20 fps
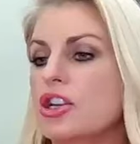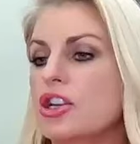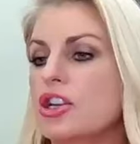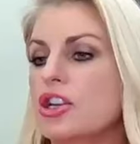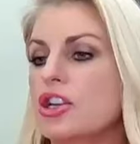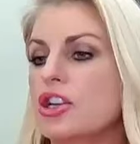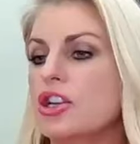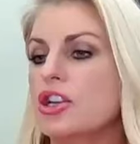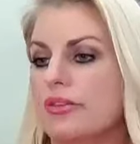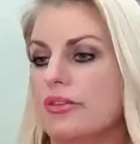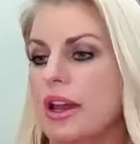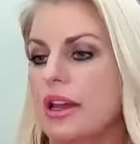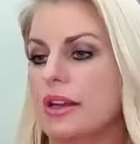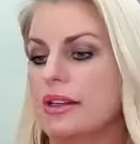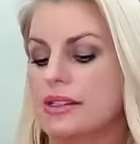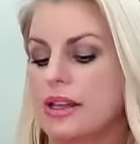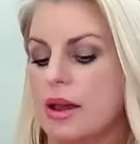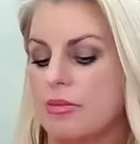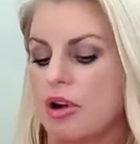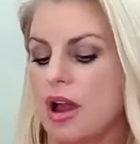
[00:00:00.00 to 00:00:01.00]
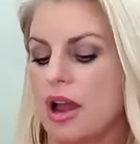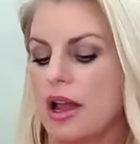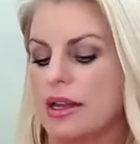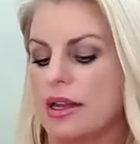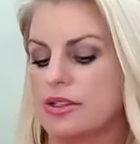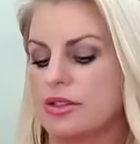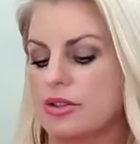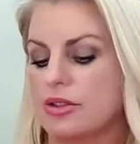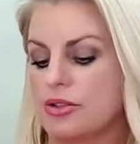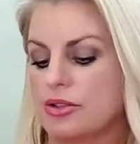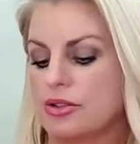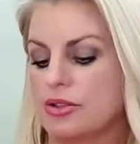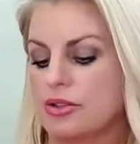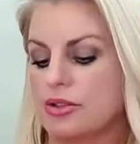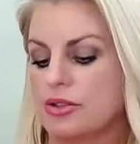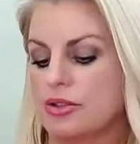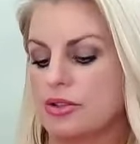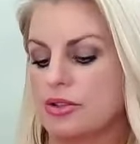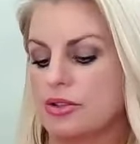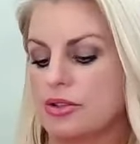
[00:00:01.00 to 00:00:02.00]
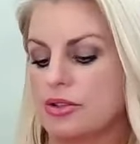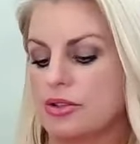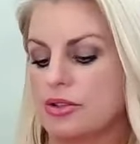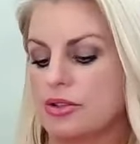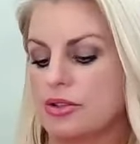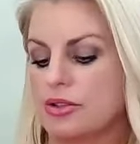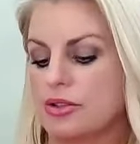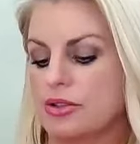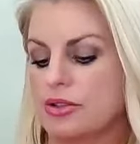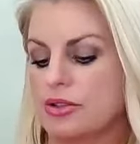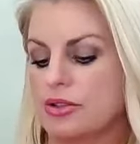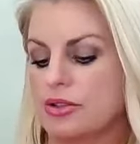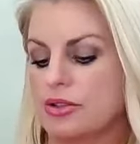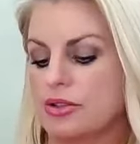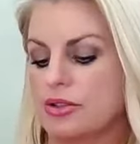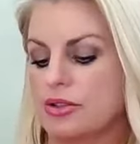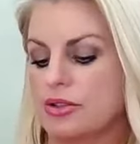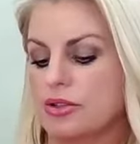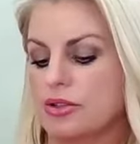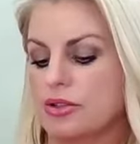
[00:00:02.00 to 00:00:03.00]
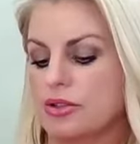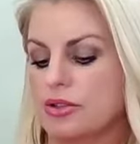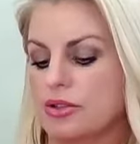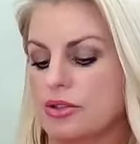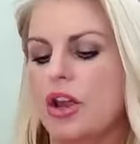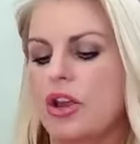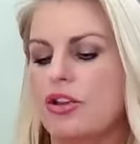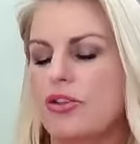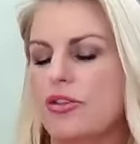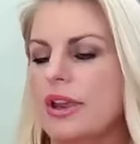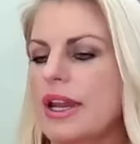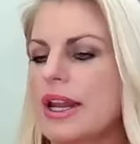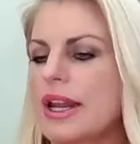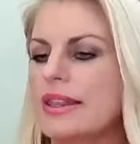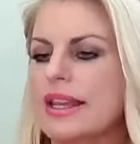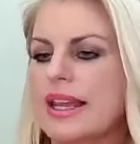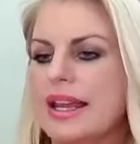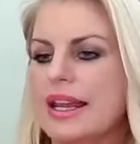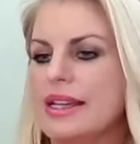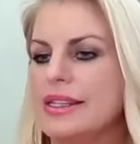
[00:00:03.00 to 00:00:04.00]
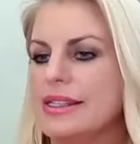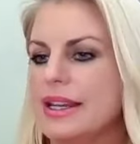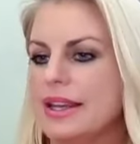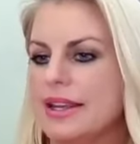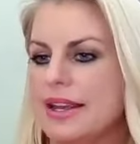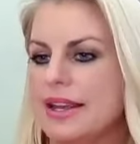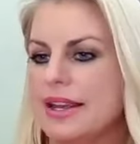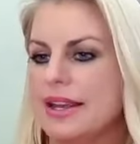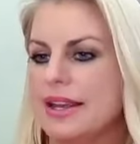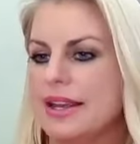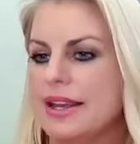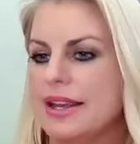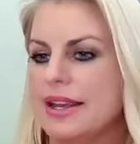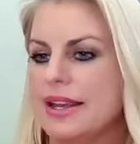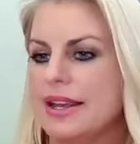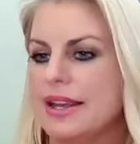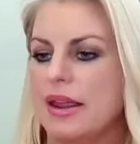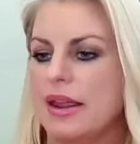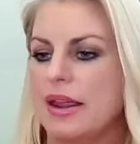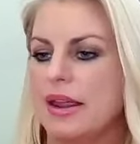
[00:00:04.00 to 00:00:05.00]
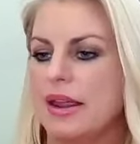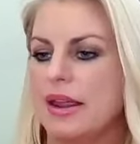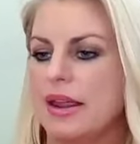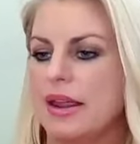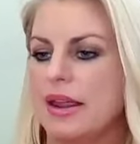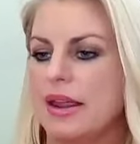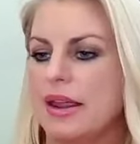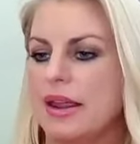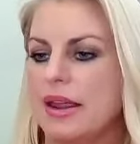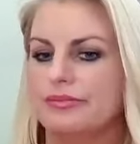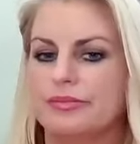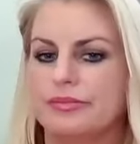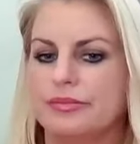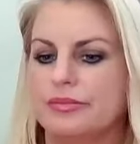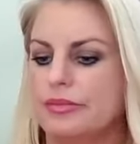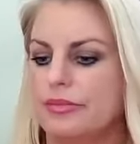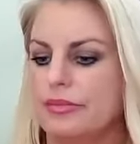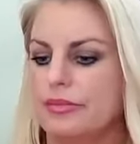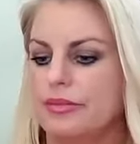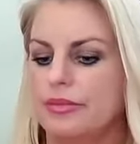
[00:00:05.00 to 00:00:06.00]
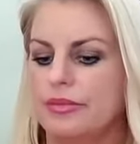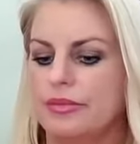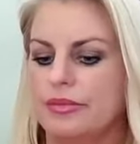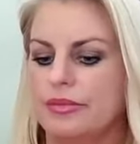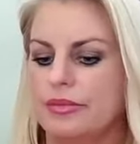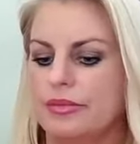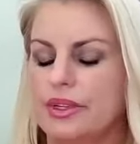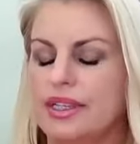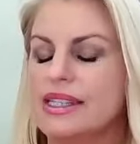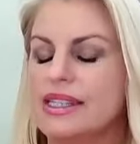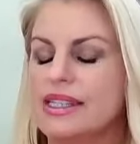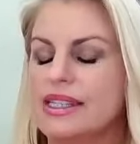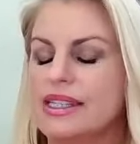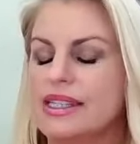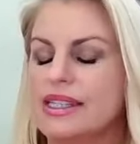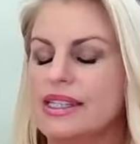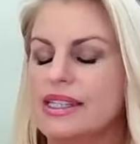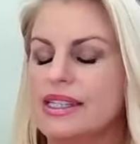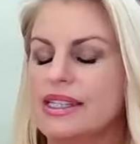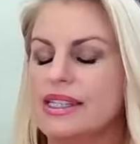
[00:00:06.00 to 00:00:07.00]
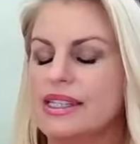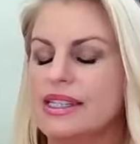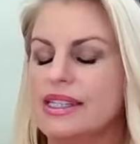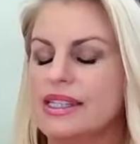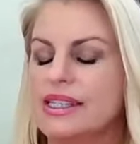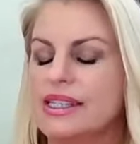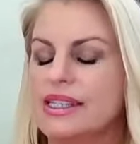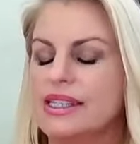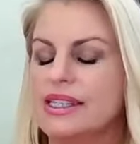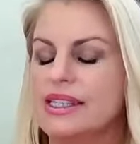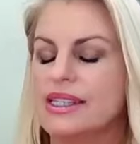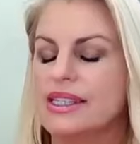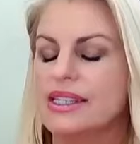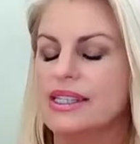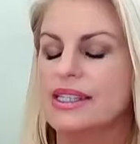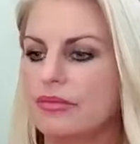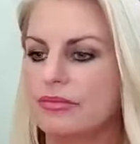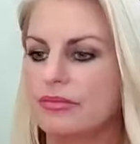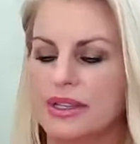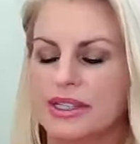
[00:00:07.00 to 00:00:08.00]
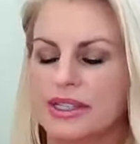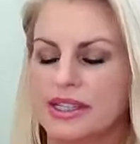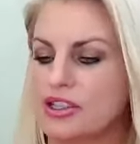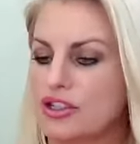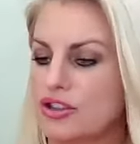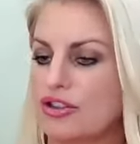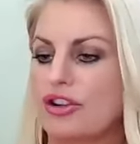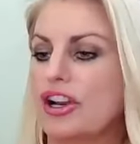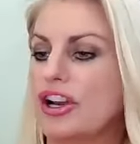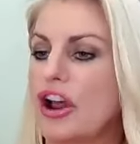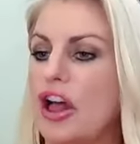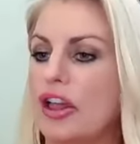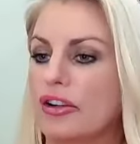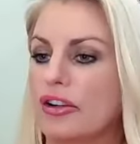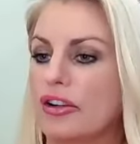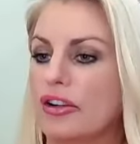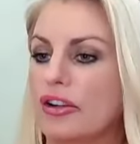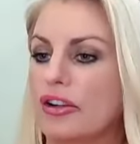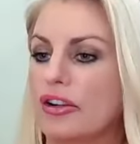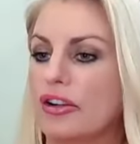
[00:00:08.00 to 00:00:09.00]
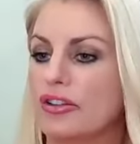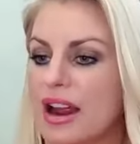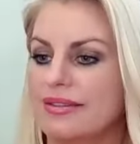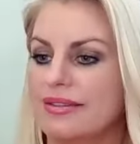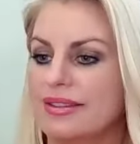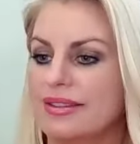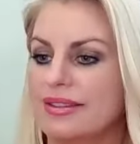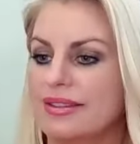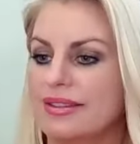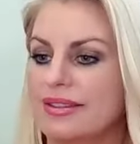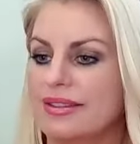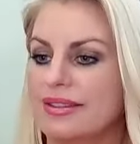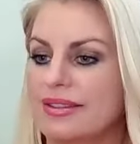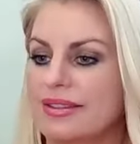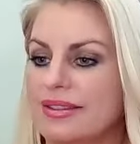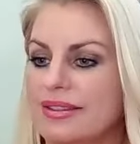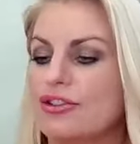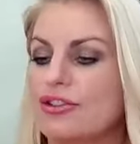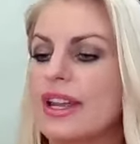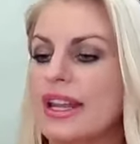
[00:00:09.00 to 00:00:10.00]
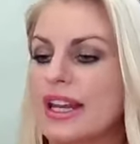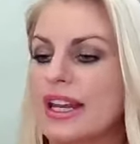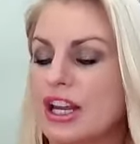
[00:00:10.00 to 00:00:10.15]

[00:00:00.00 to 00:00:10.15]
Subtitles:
Just to kind of like summarize, there's three. One, you're getting the easy yes by making it silly to say no because it's $30, right? So